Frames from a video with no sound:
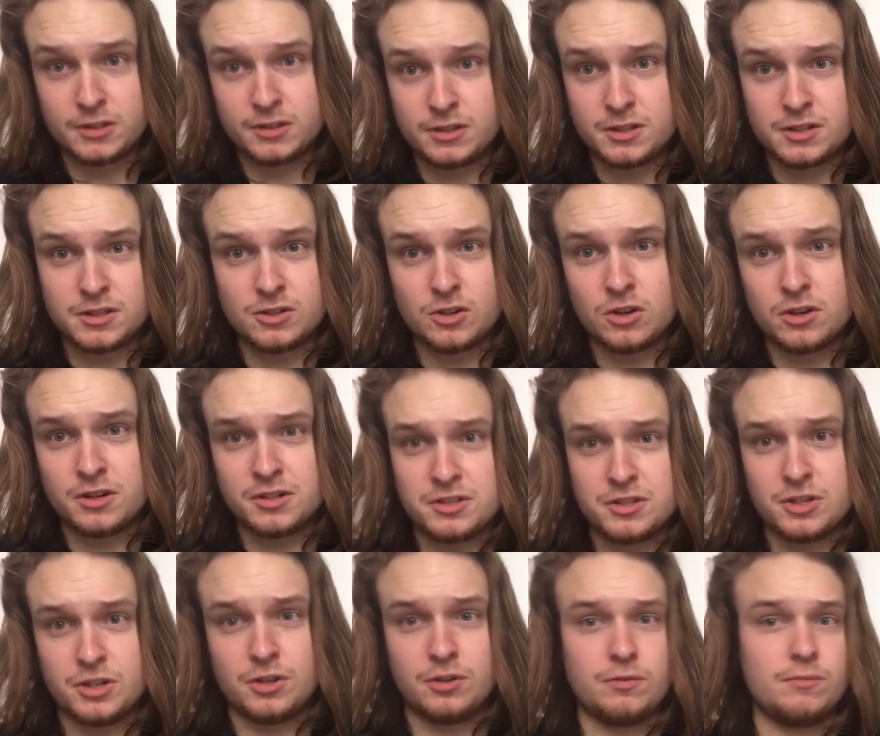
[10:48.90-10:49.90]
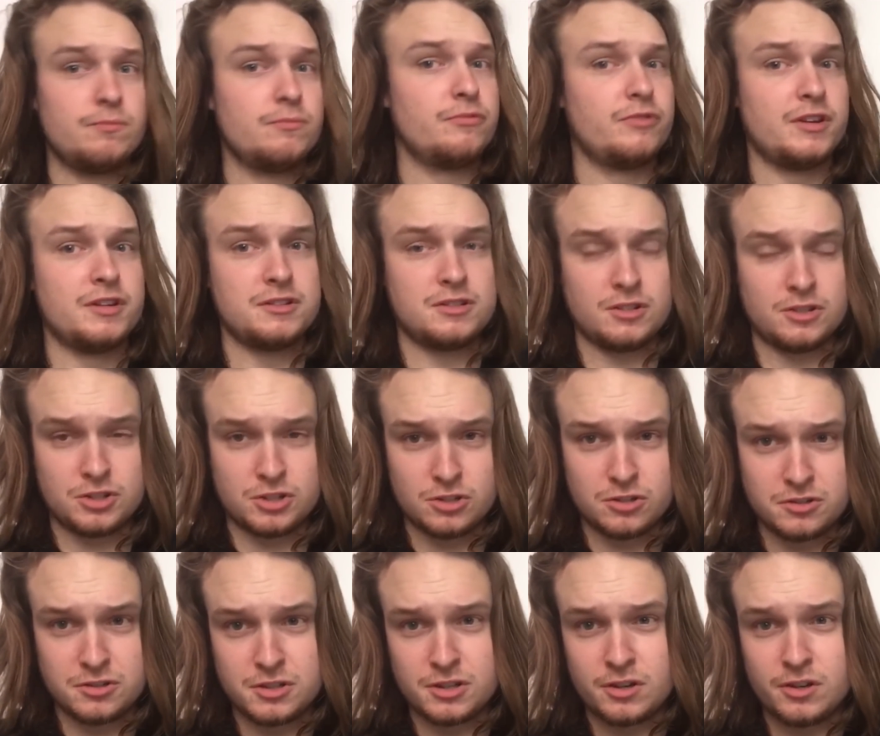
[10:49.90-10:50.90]
decided to fancy our
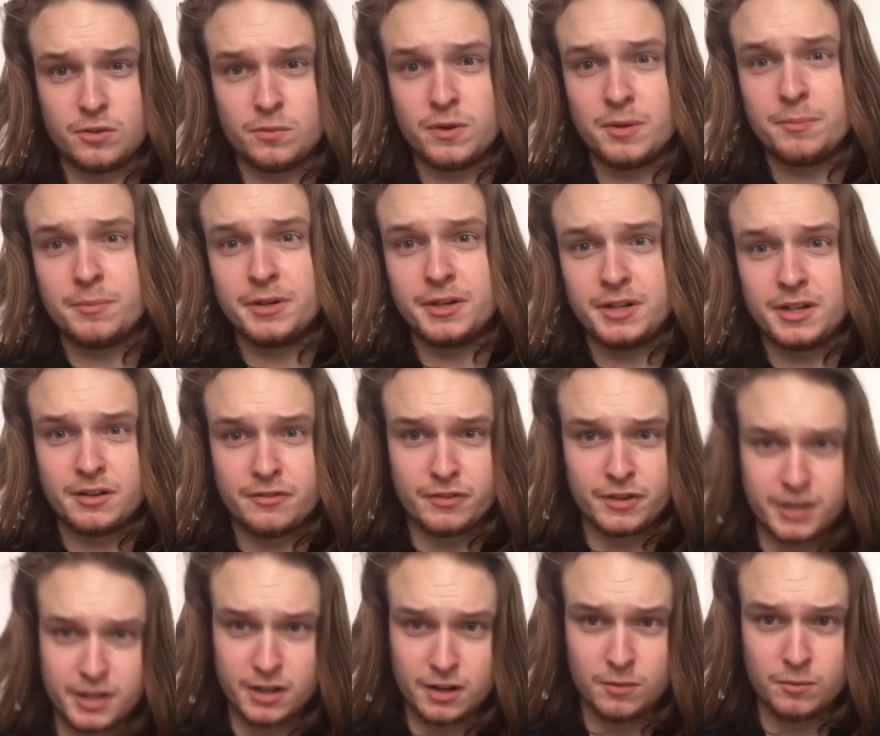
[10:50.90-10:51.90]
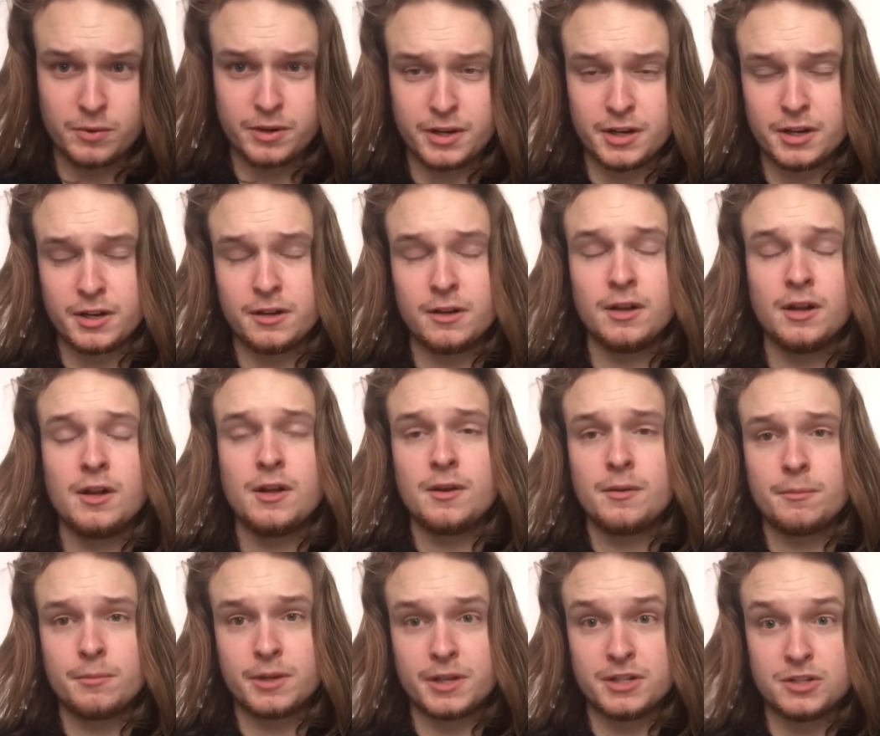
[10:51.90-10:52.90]
chance to go to Wembley in the FA Cup, we
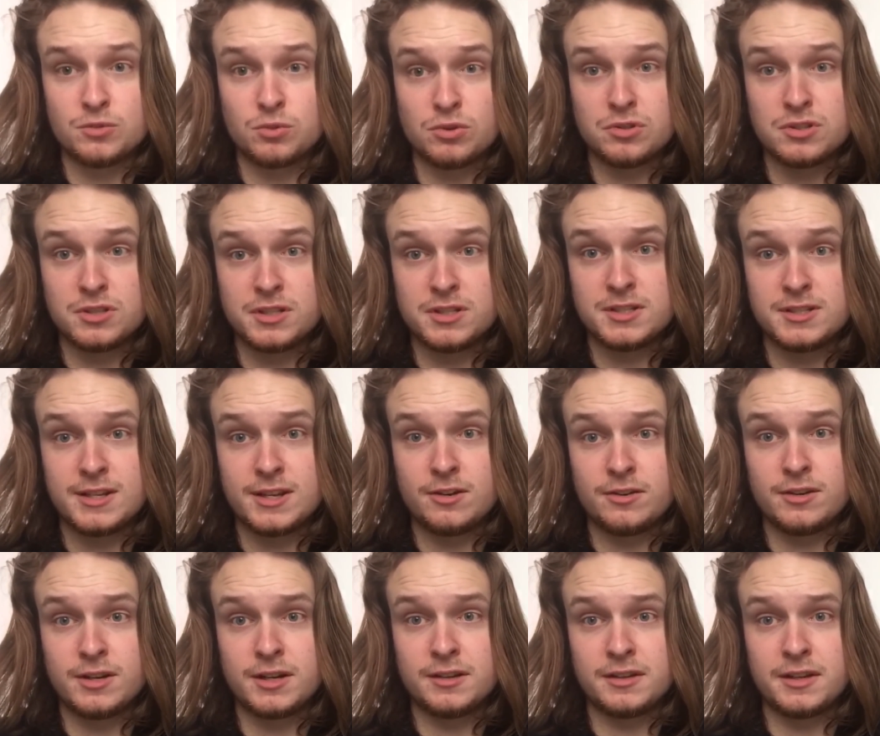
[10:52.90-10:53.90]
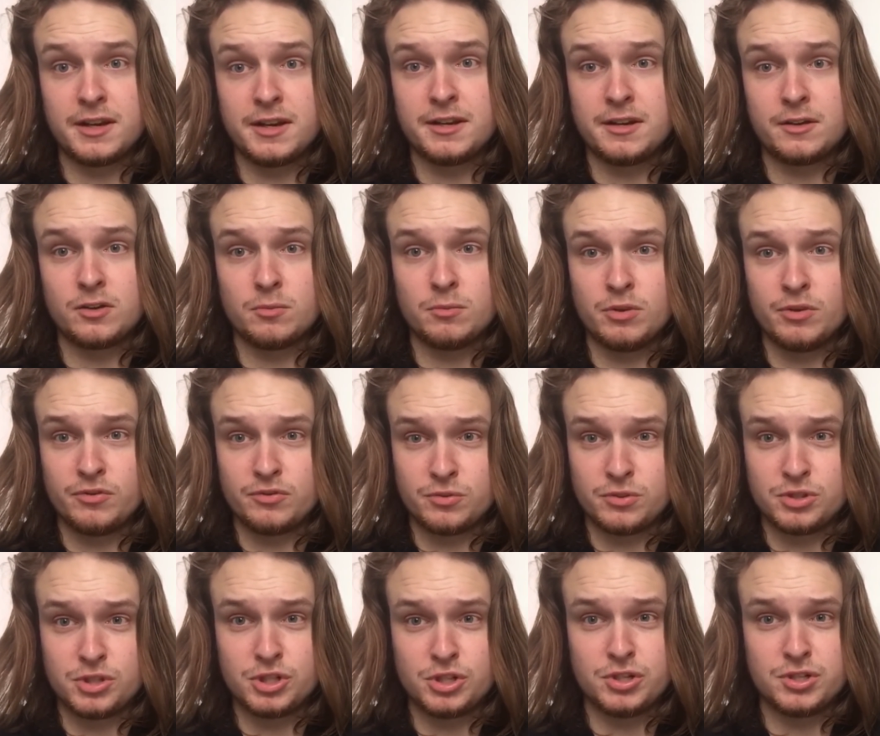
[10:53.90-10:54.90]
played Swansea instead on that day, and it got moved to a
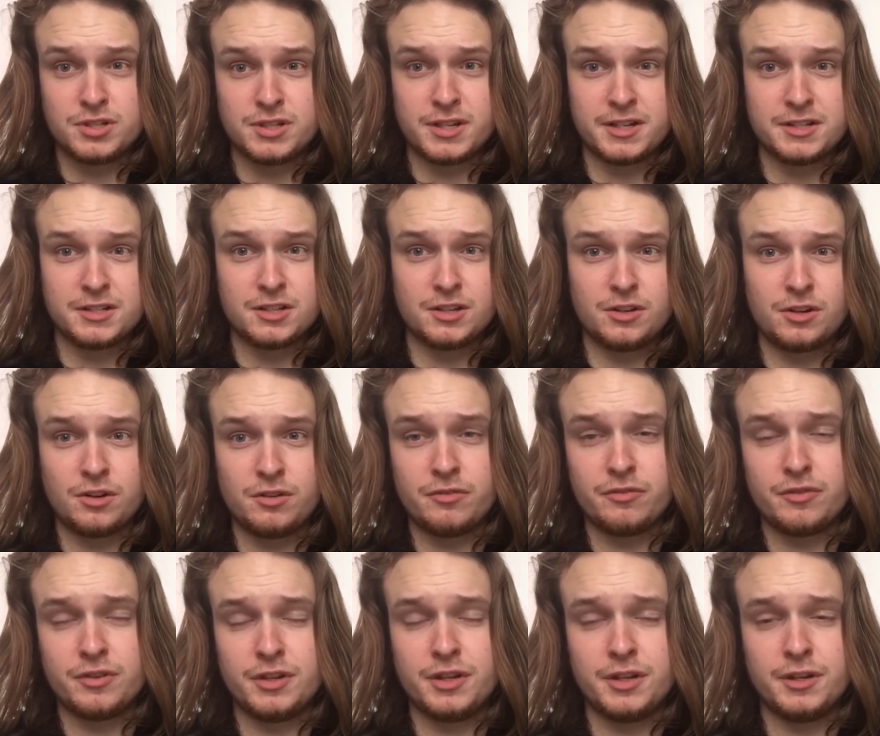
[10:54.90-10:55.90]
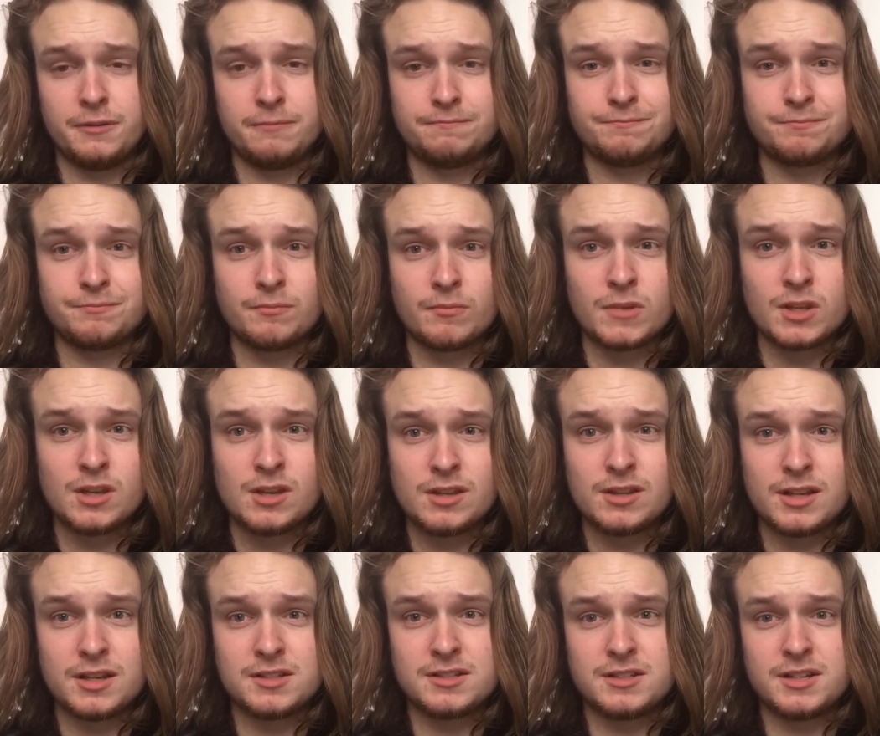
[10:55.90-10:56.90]
Tuesday, so hopefully
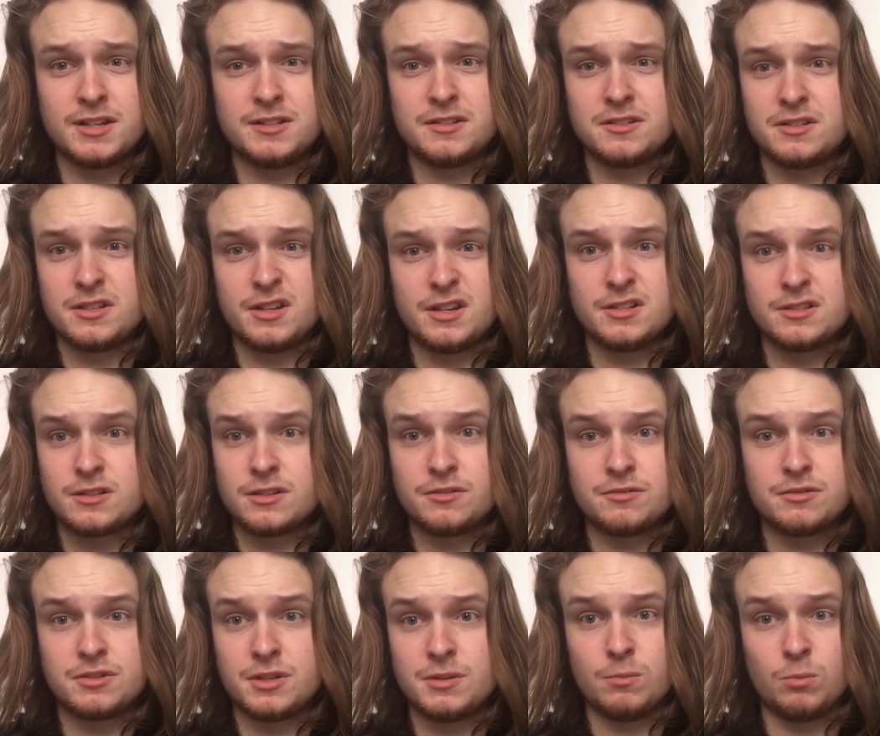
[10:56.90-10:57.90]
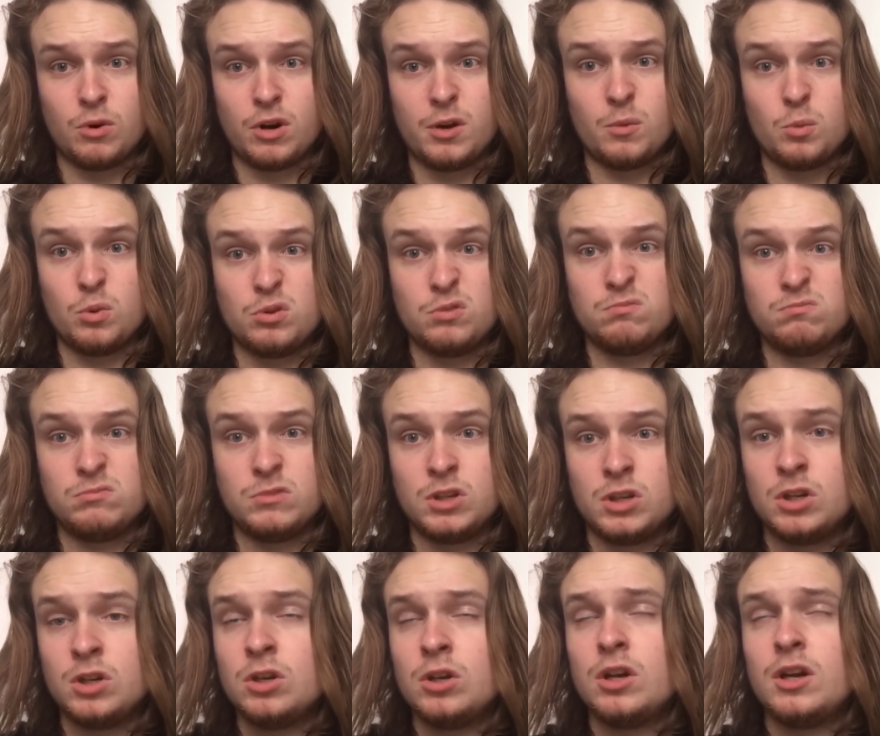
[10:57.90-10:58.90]
that stays as it is. I don't see why it wouldn't.
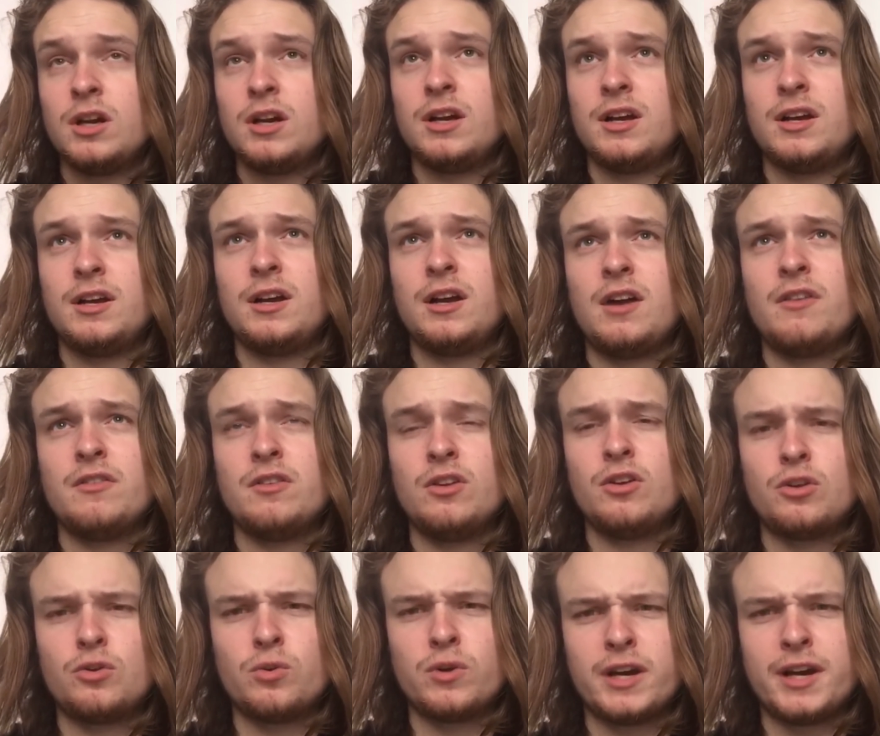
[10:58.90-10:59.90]
Other local